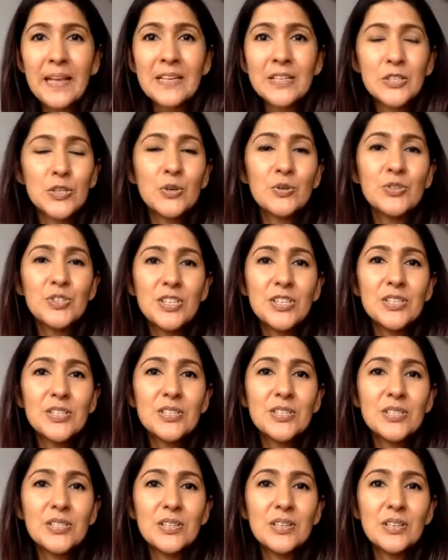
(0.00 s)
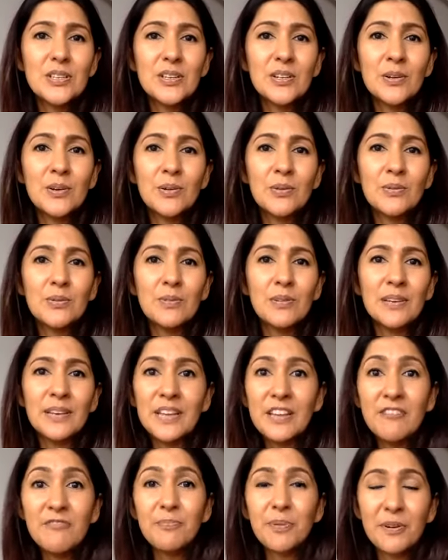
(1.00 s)
So just
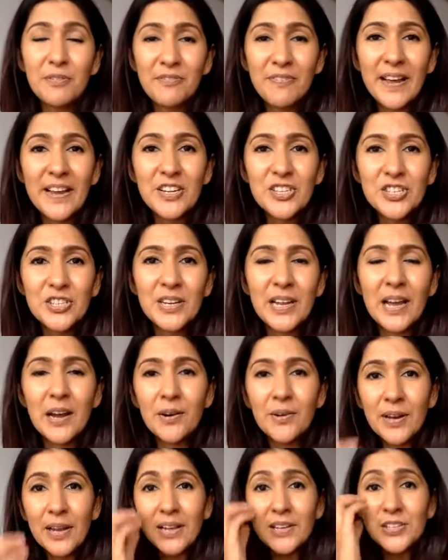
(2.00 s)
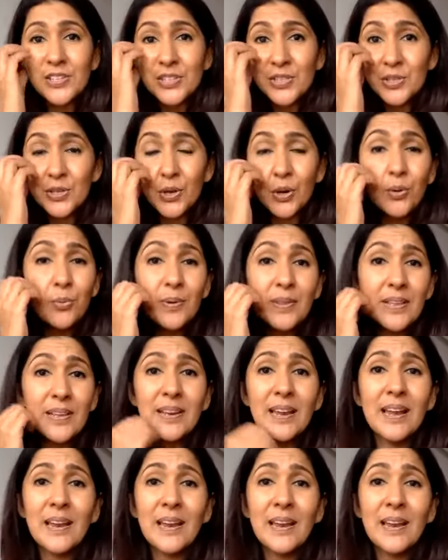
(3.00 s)
leave perfection out and just go with it,